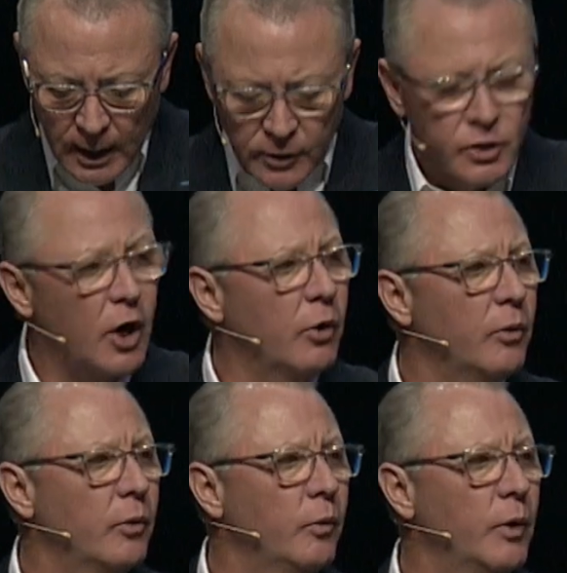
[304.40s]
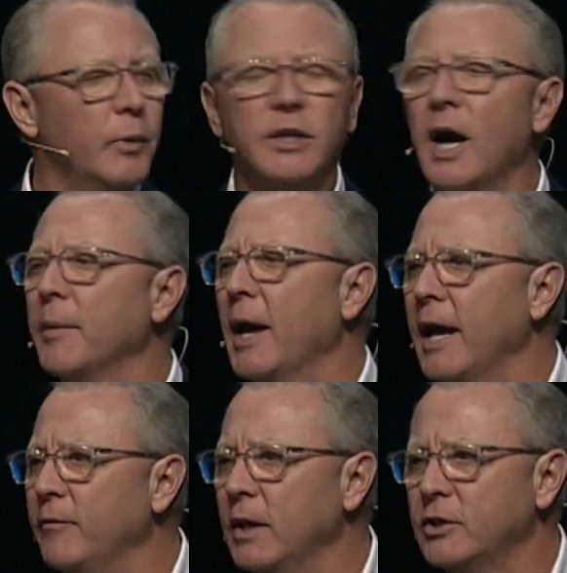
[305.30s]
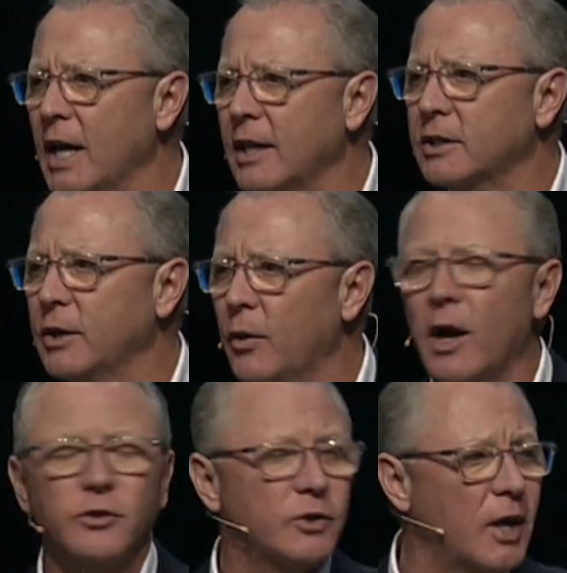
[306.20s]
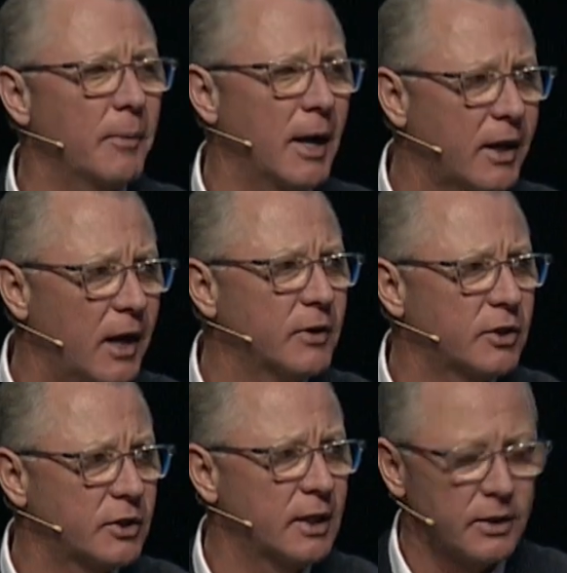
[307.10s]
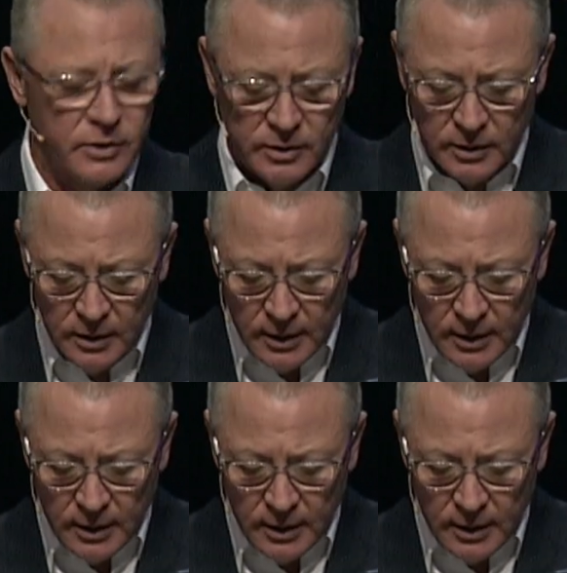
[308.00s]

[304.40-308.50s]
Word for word: And so when we talk about envy and jealousy, we're also talking about covetousness.